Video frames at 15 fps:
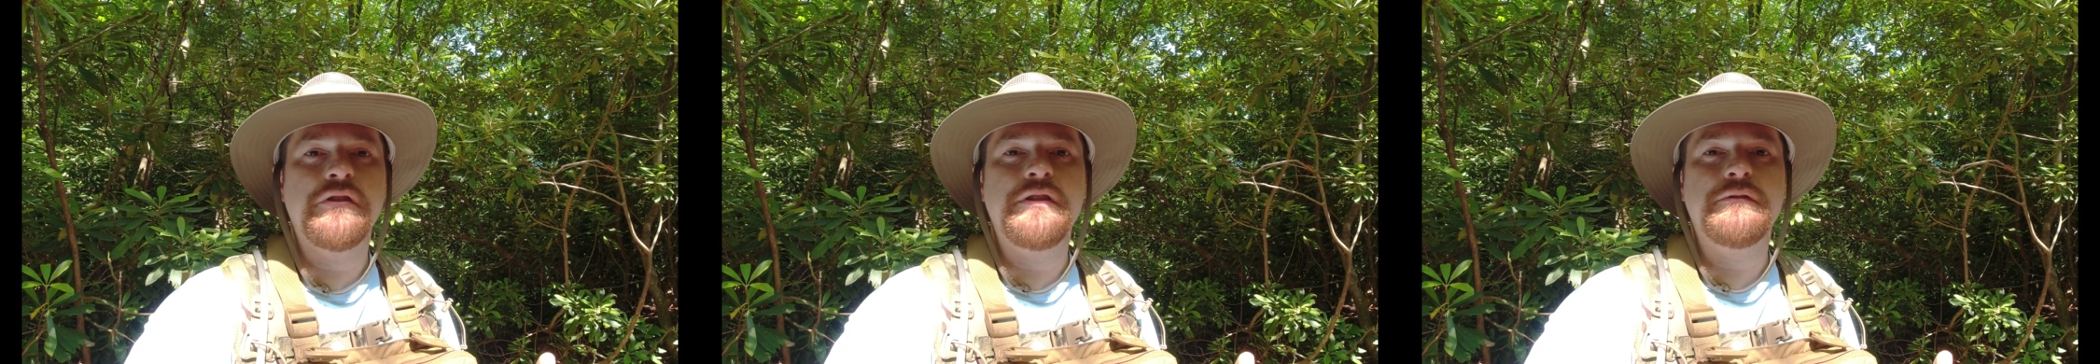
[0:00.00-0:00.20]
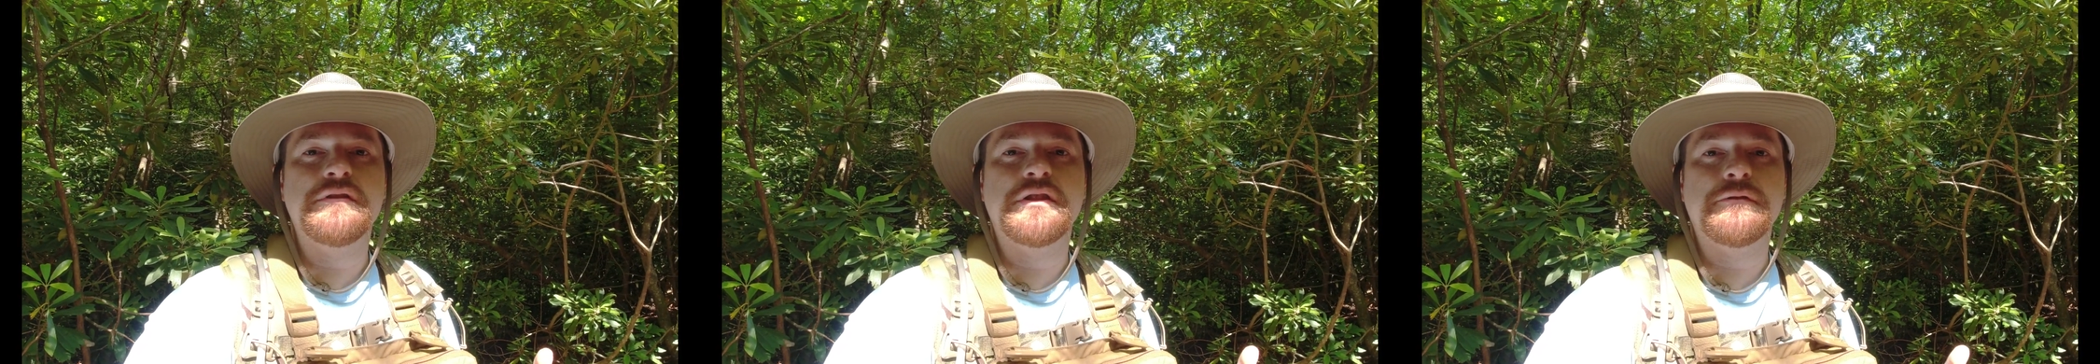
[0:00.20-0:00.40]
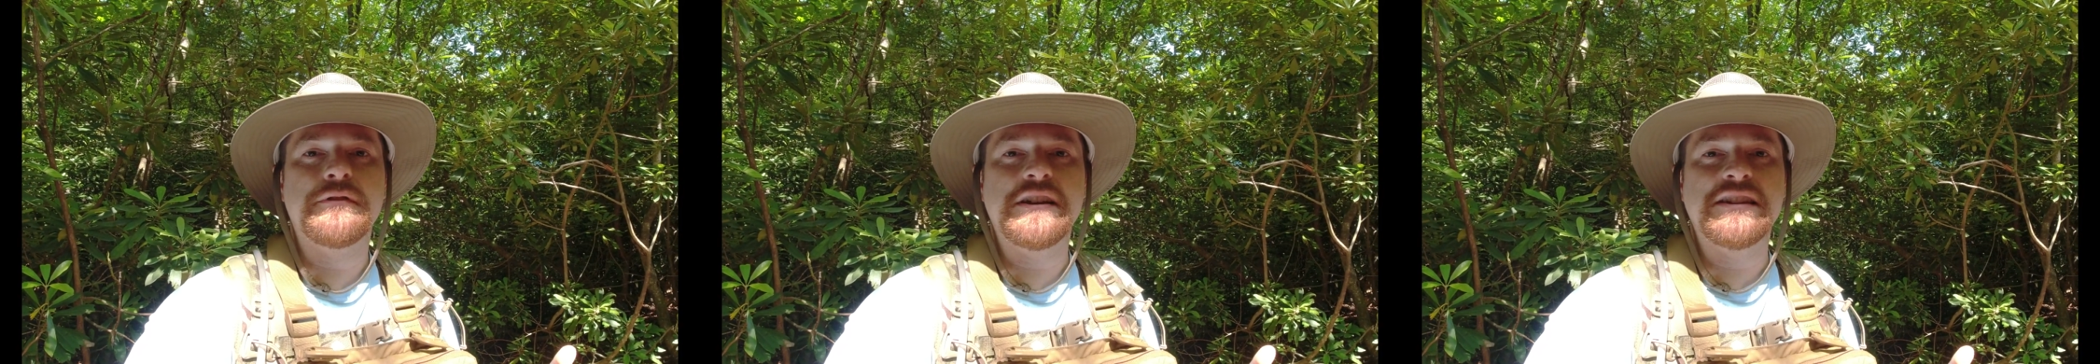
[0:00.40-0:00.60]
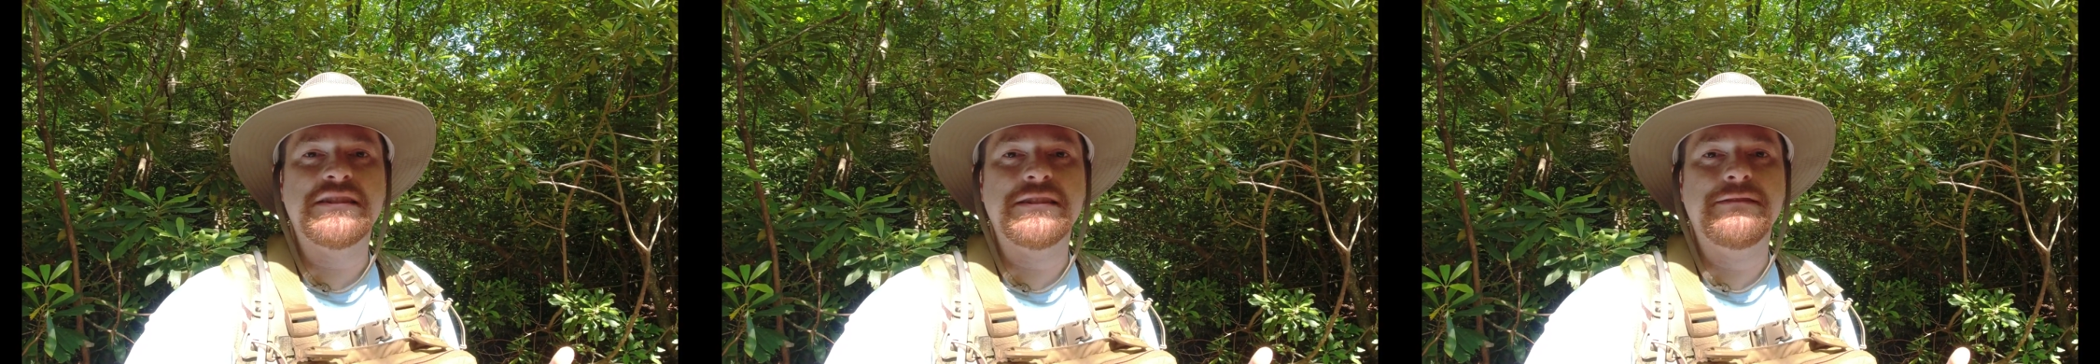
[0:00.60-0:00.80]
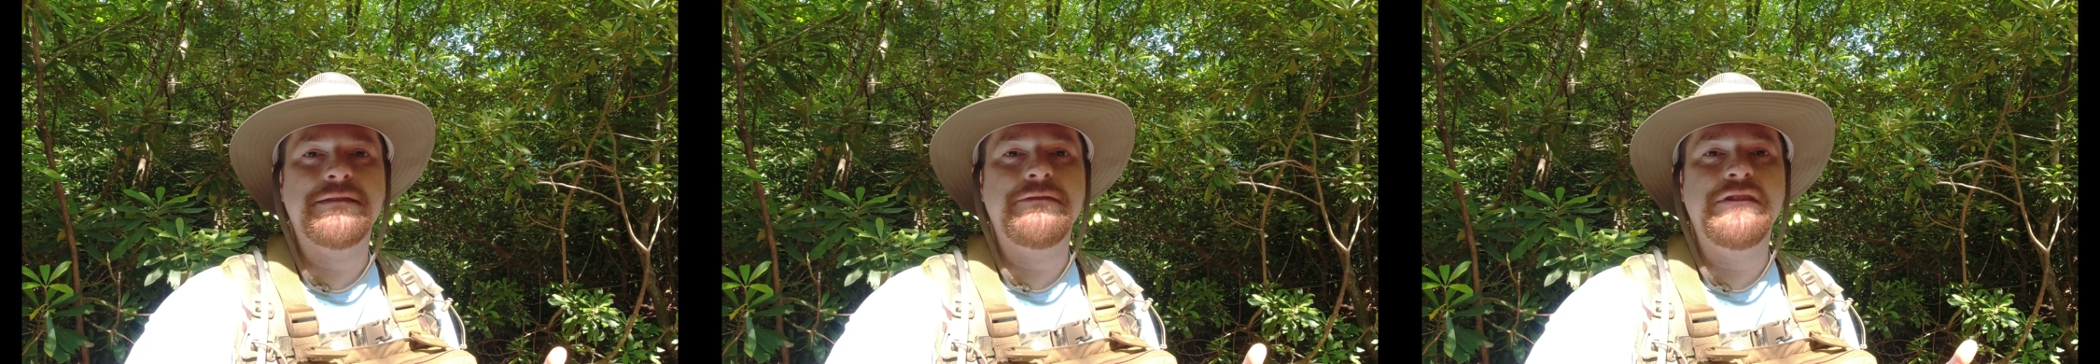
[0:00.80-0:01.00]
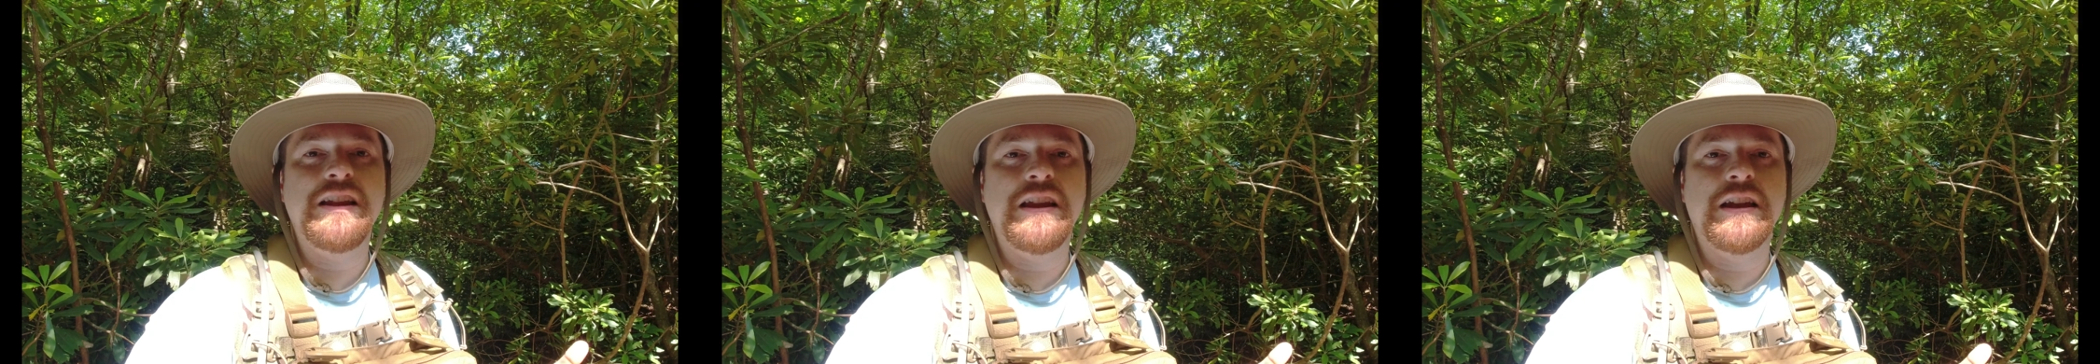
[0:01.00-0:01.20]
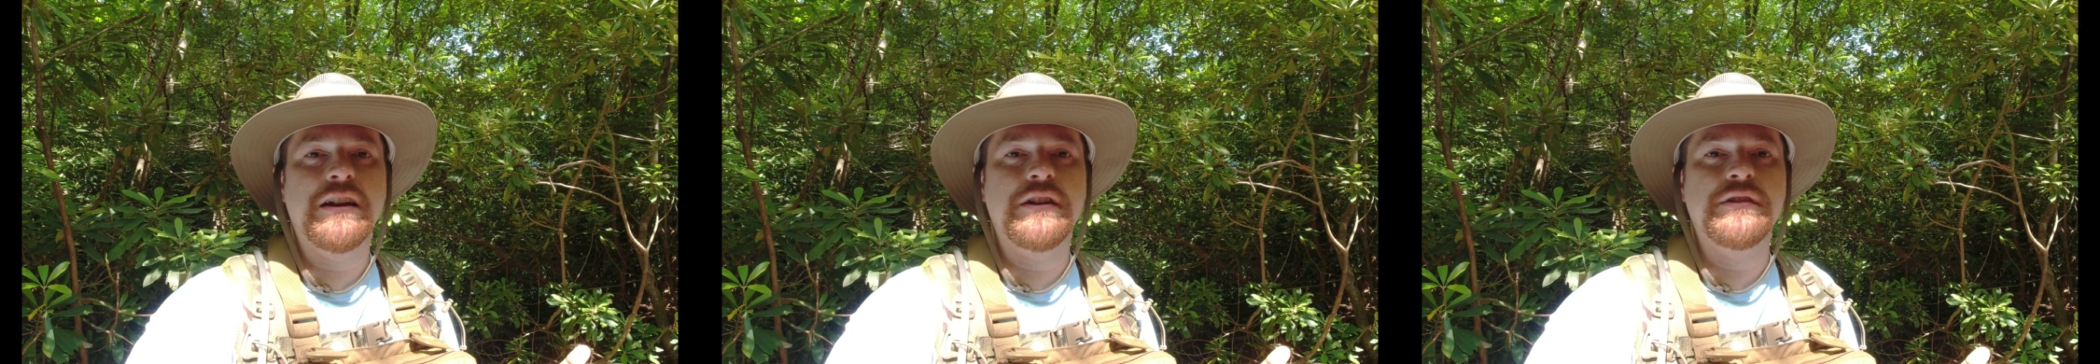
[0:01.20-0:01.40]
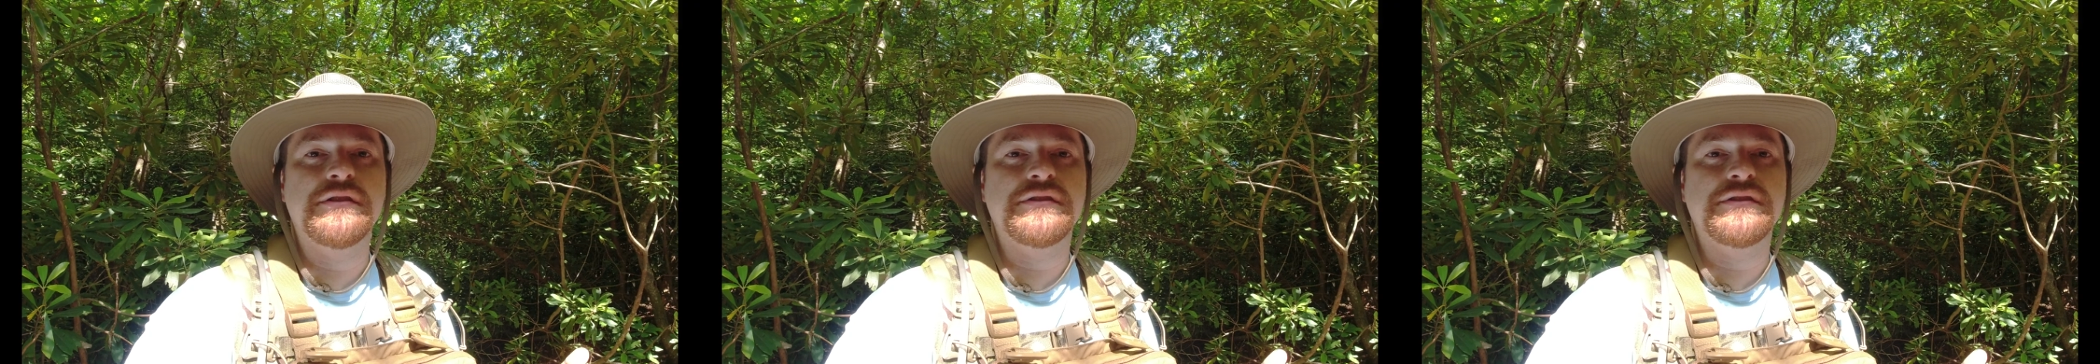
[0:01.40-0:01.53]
in with the rest of the video,